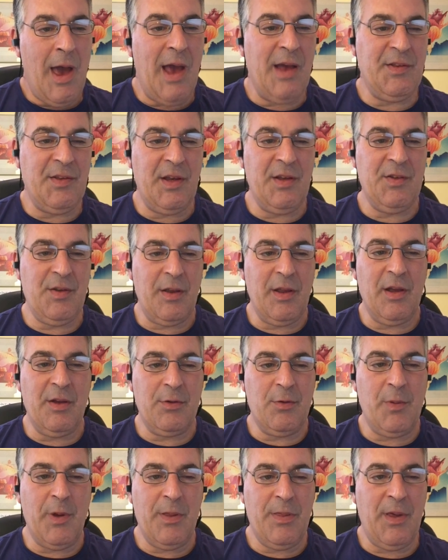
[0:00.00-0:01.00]
as easily
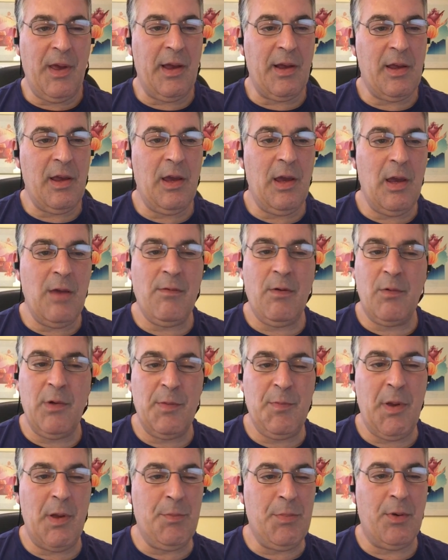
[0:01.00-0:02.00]
as we think, even
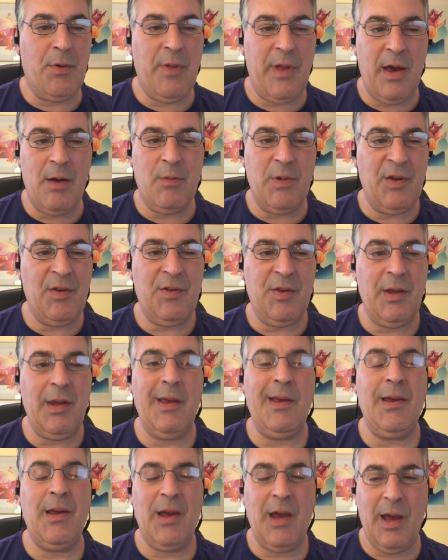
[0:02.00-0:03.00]
with people that we
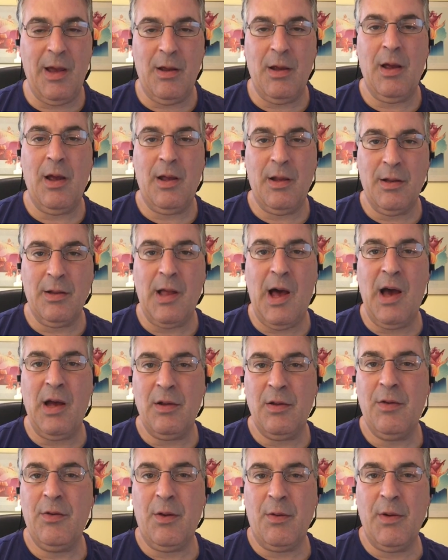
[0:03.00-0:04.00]
see a
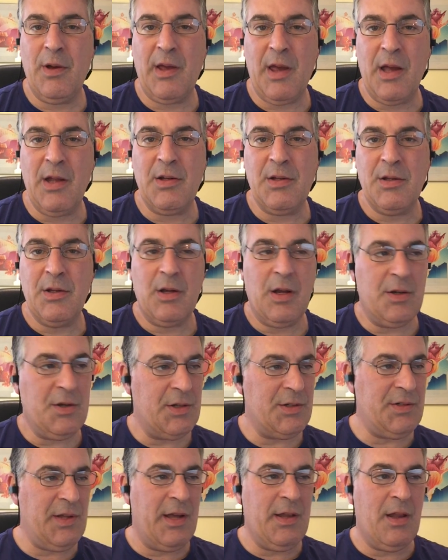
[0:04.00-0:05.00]
lot. So again,
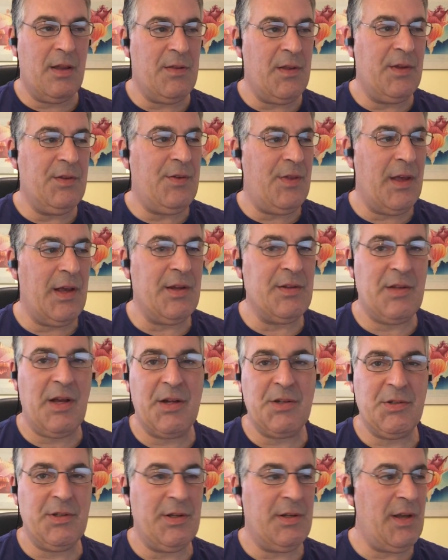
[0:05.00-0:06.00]
understand that these things
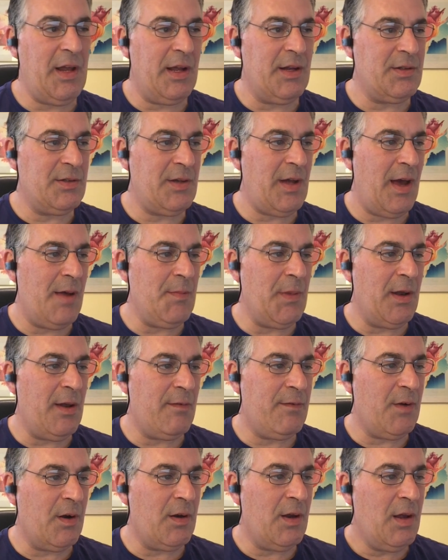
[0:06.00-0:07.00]
actually take time and
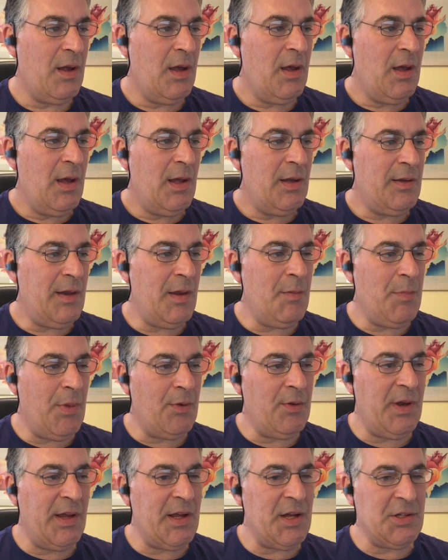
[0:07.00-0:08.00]
effort. Team
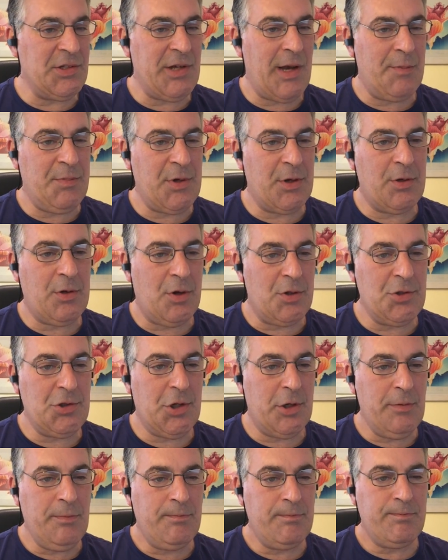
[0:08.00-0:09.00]
building and chapter
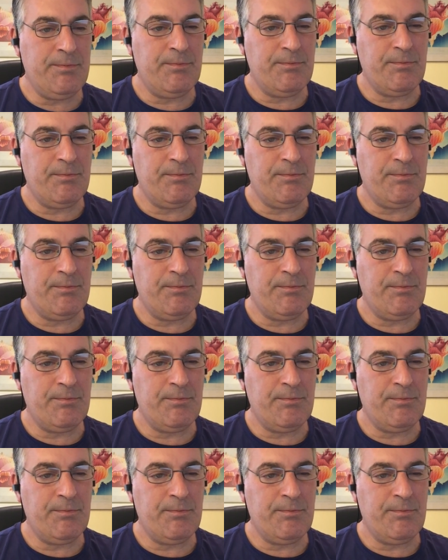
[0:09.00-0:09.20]
culture.